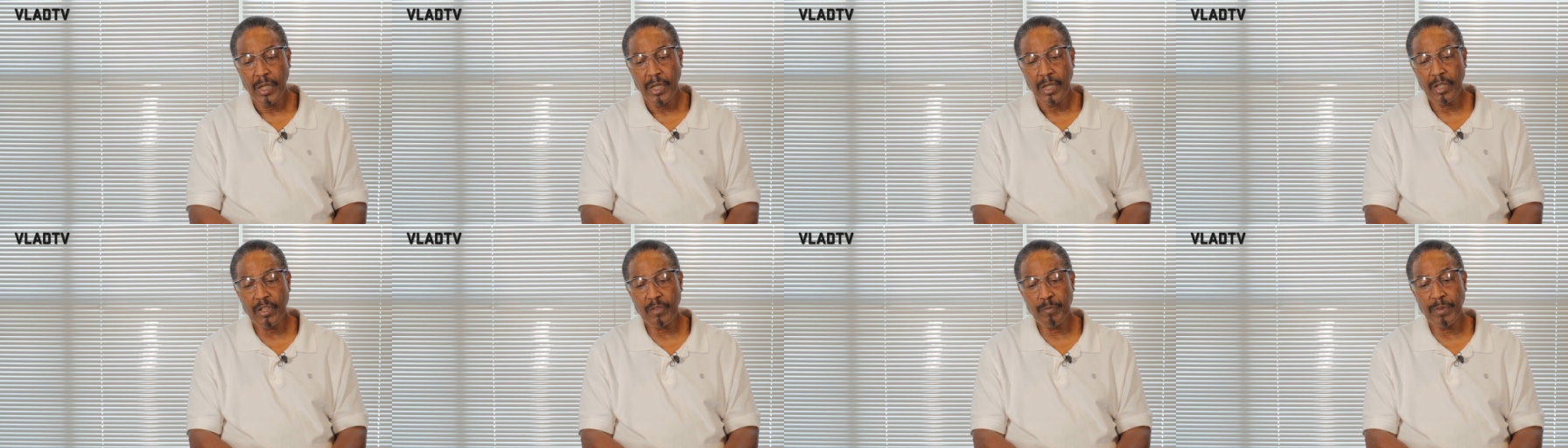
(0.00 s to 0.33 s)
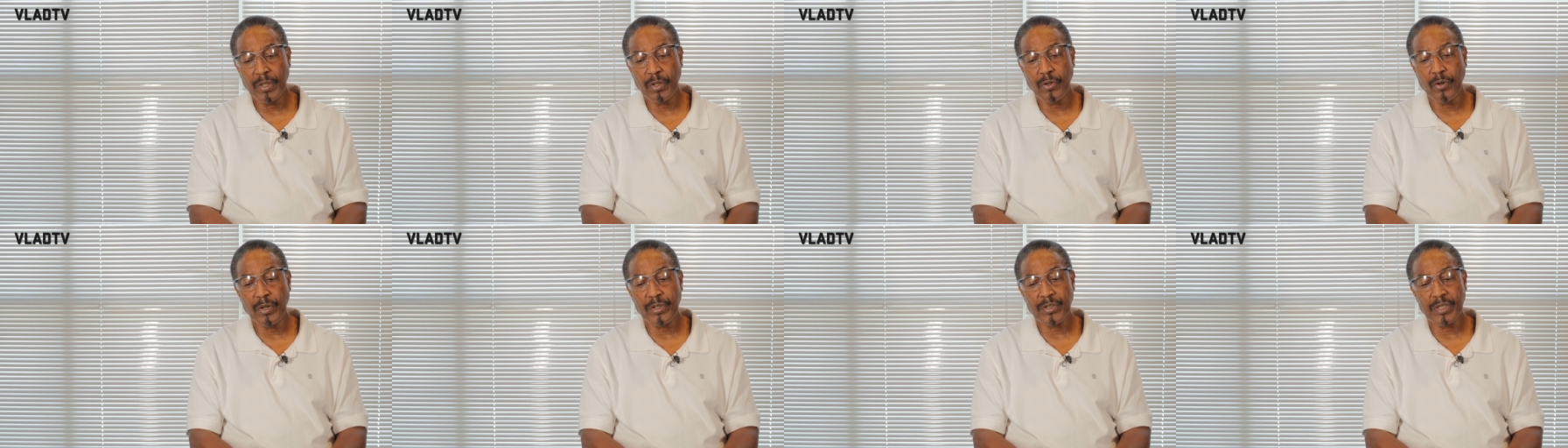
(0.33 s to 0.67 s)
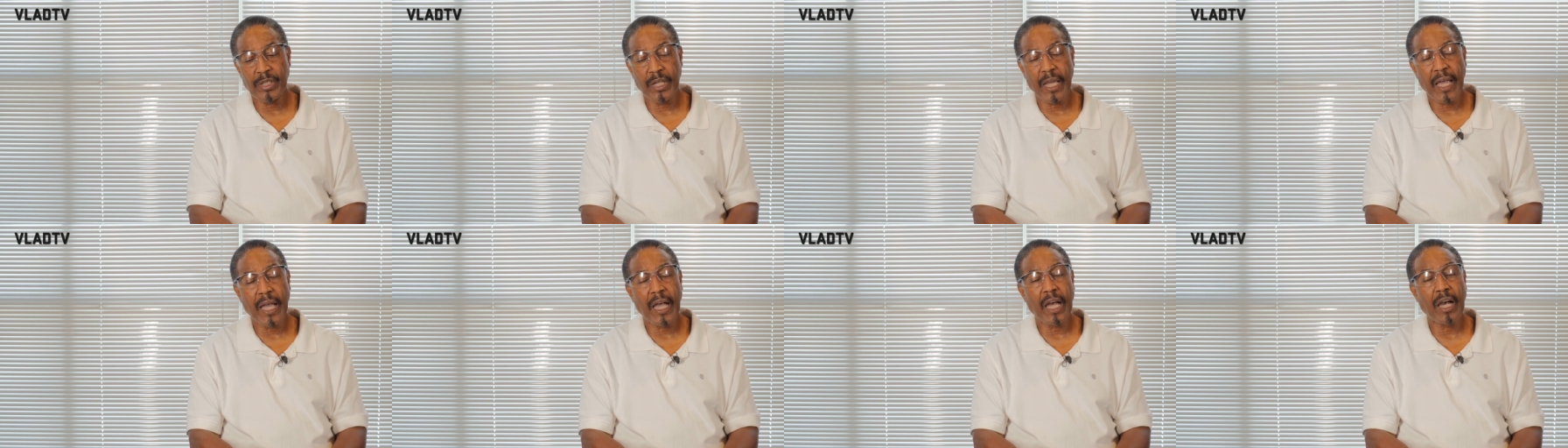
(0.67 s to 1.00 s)
is because
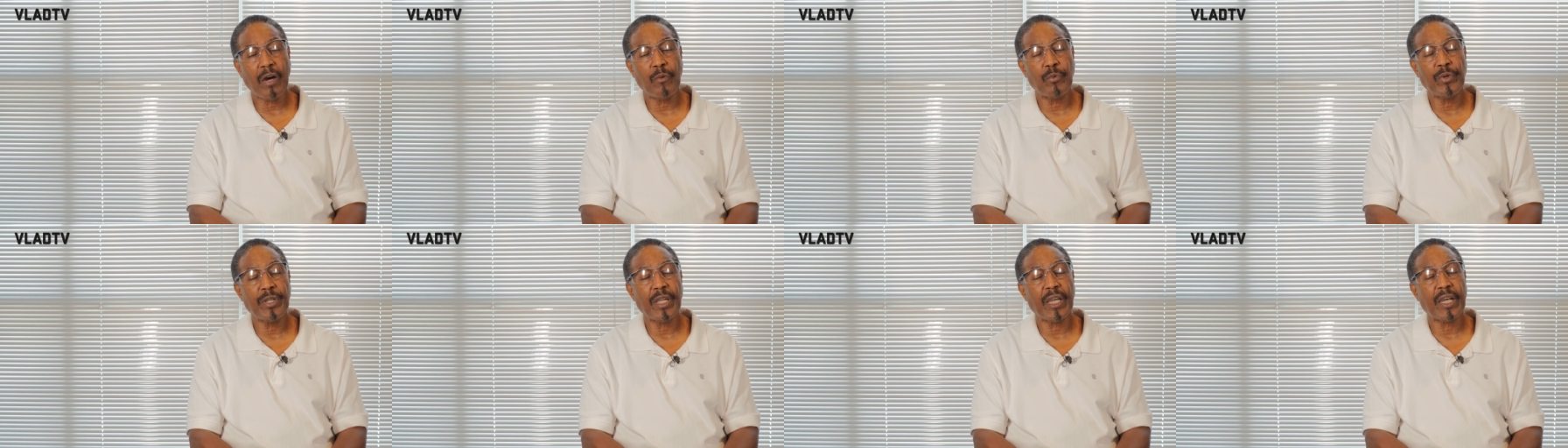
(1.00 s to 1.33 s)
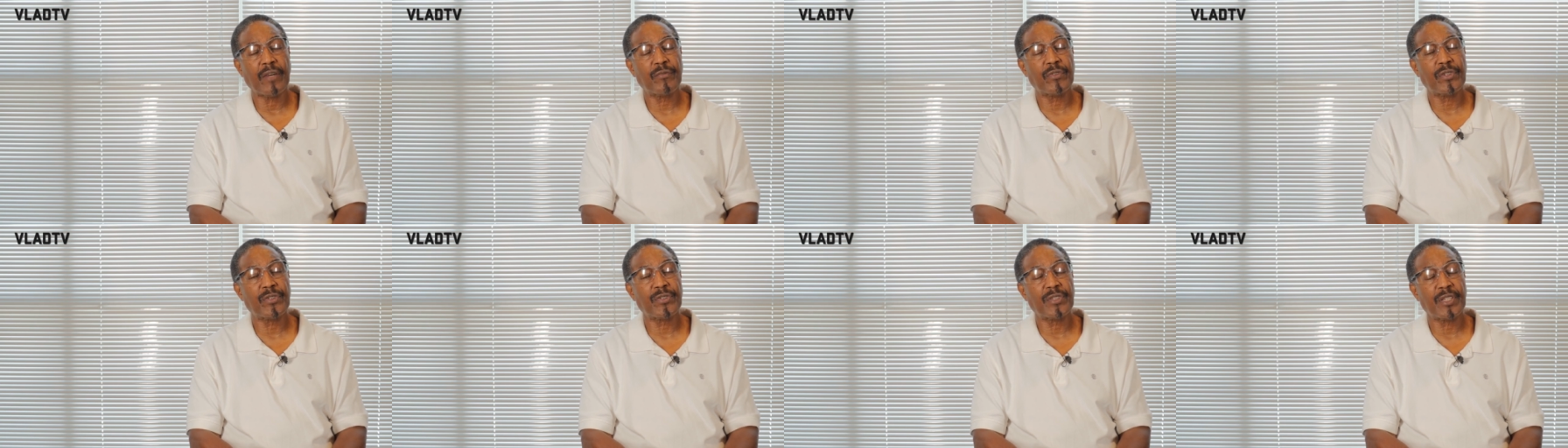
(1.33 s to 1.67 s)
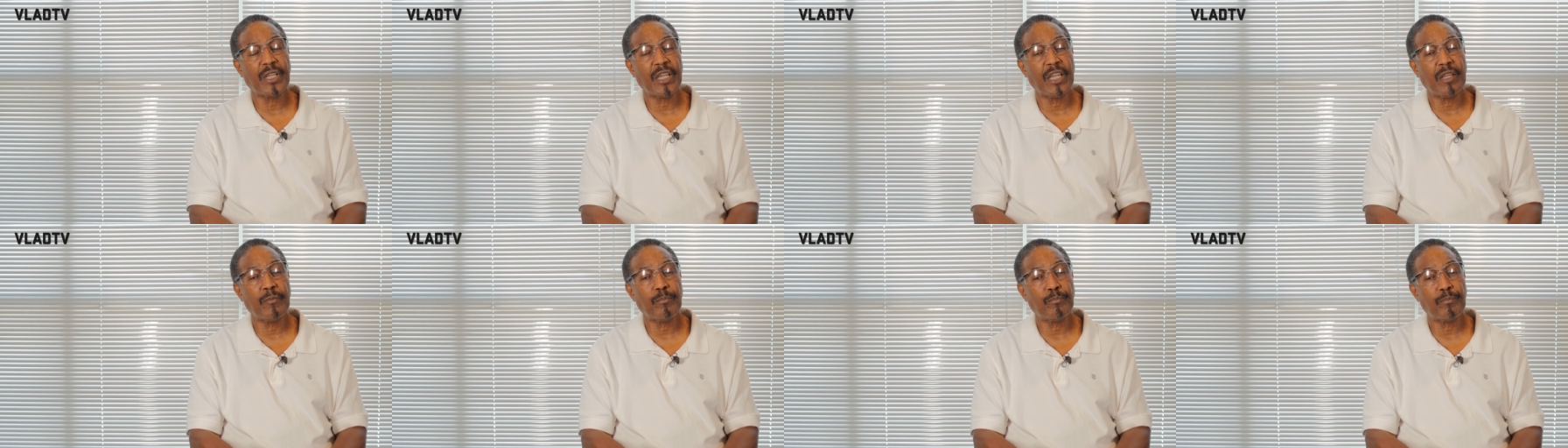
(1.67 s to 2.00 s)
now we have the
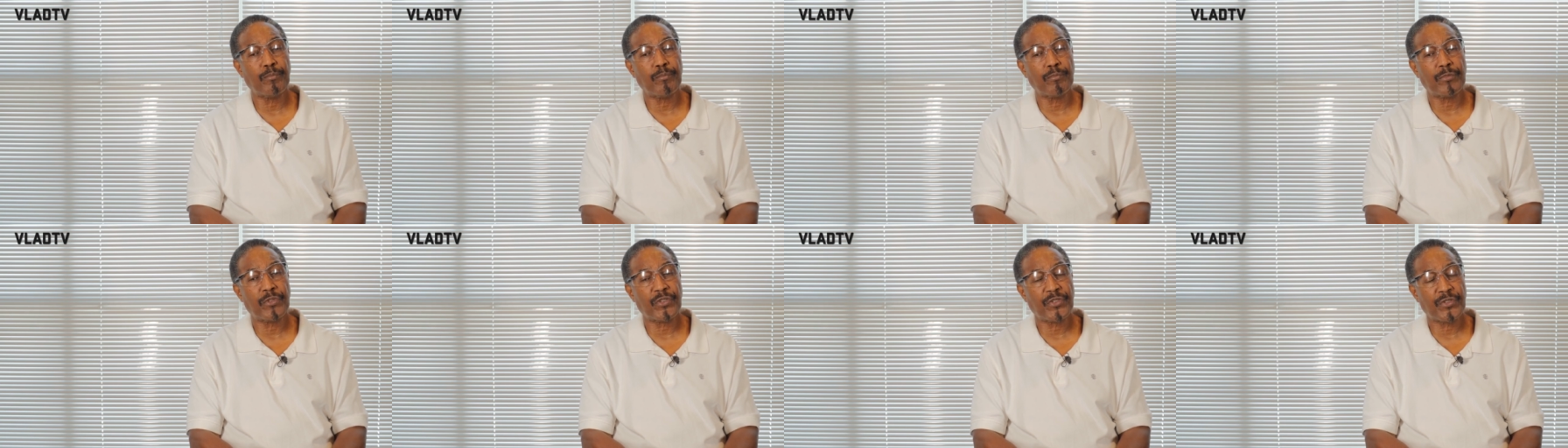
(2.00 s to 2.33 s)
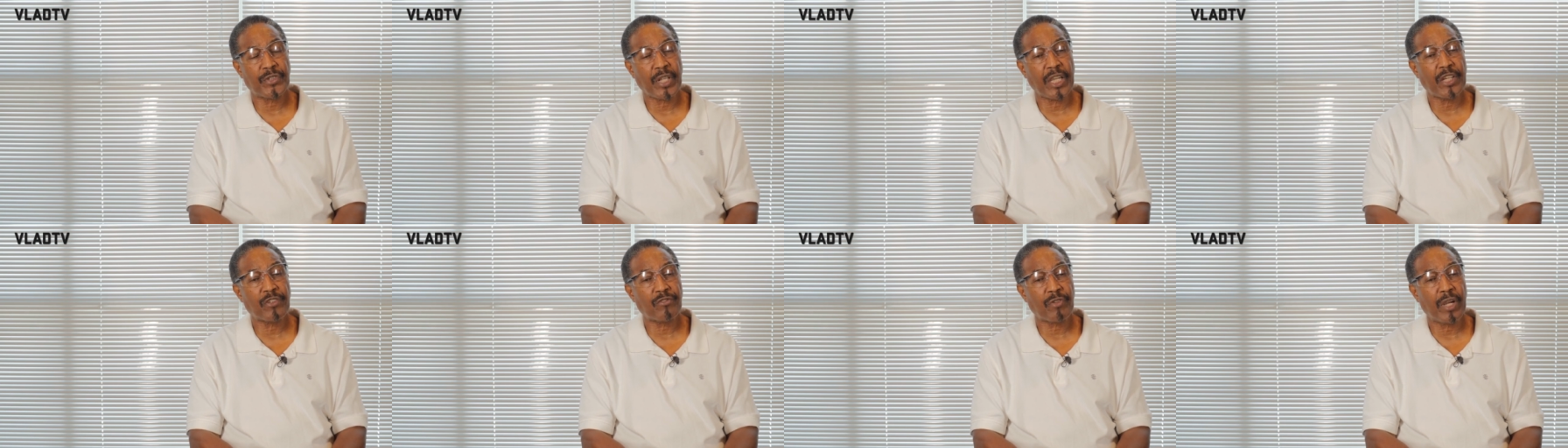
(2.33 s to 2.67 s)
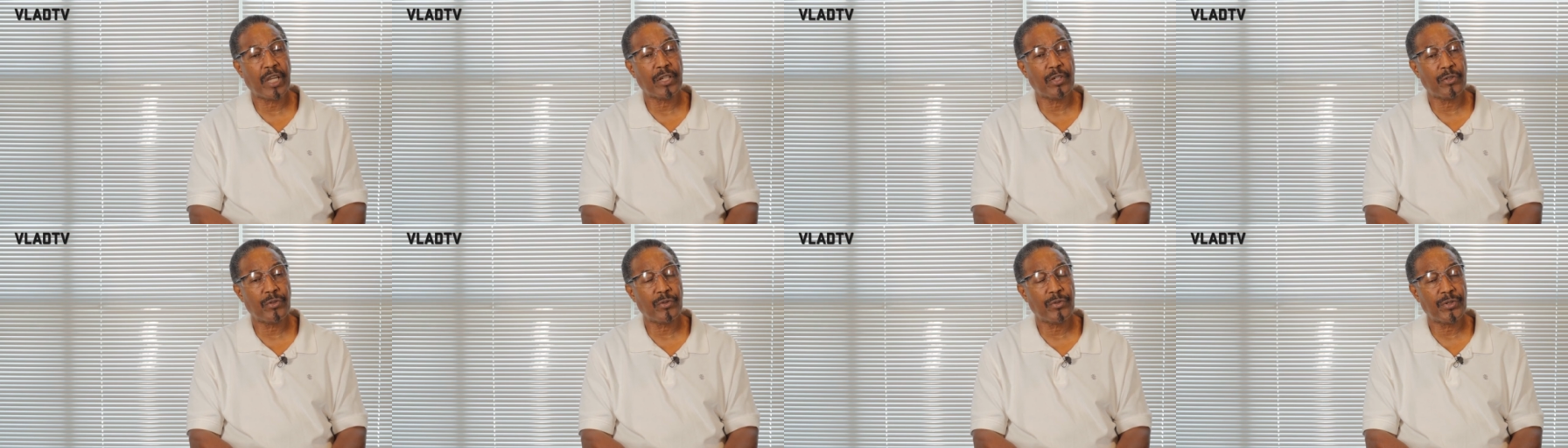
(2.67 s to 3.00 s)
same, the state
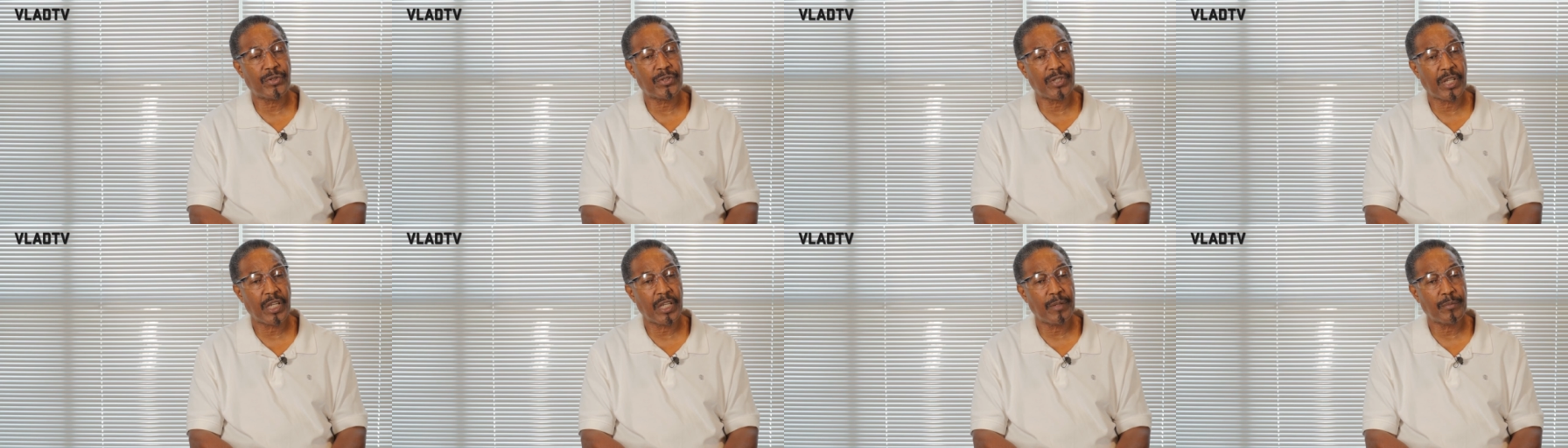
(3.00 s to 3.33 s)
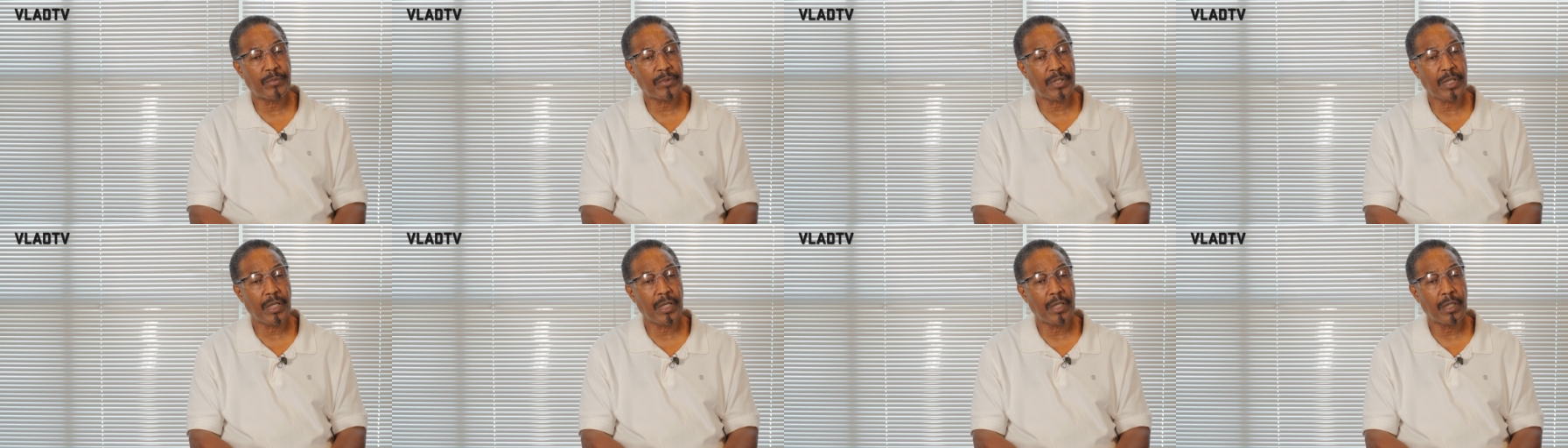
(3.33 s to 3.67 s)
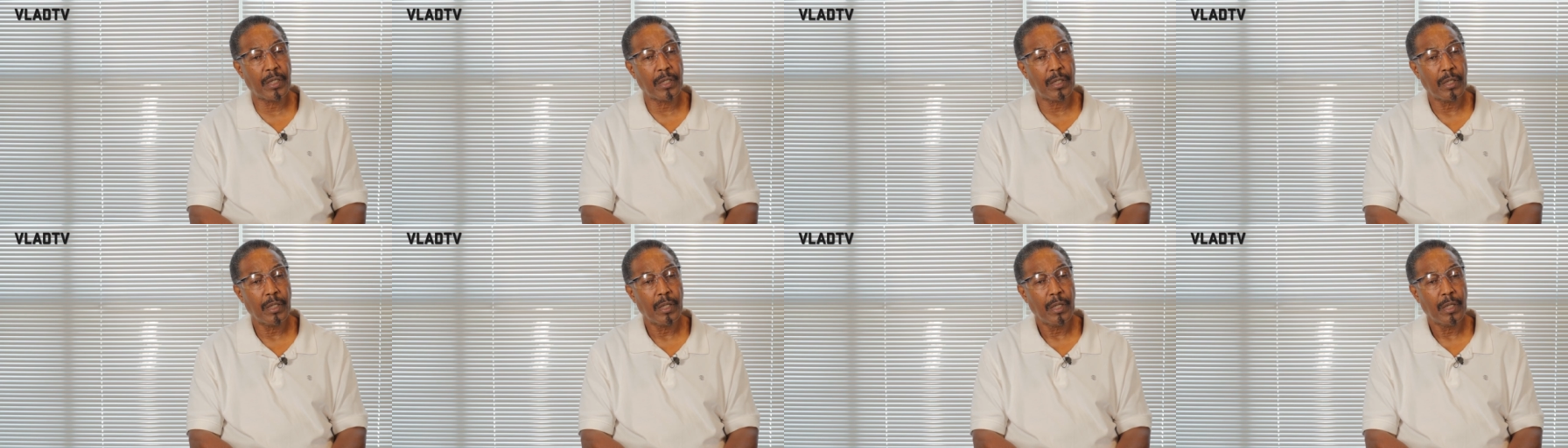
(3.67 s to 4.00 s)
trying to do the same thing.